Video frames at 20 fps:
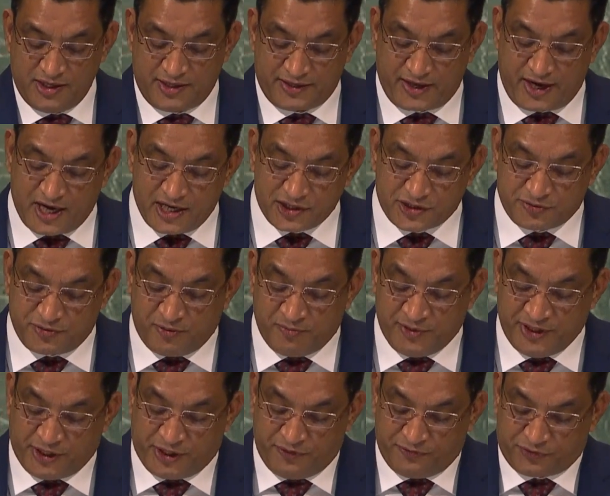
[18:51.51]

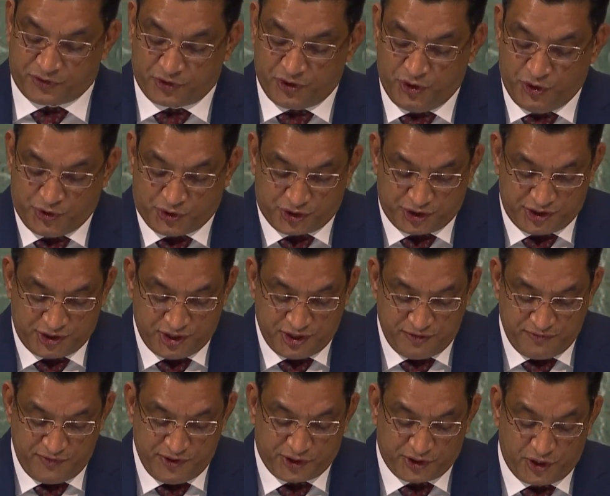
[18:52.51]
transformative solutions
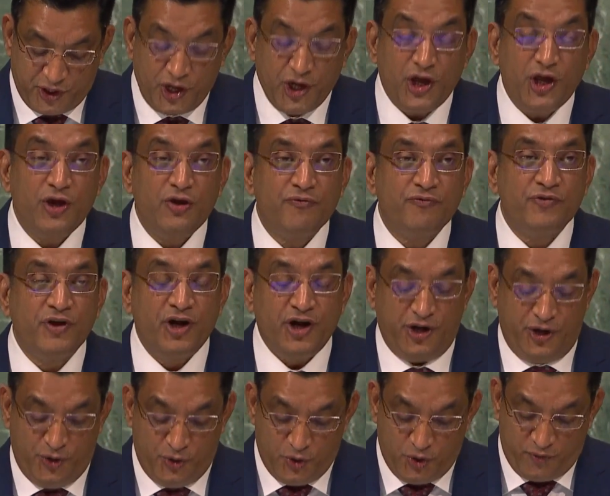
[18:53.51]
which leave
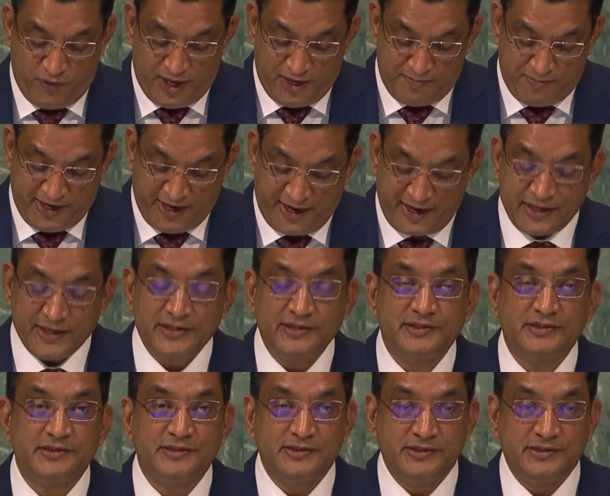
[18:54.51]
no one behind.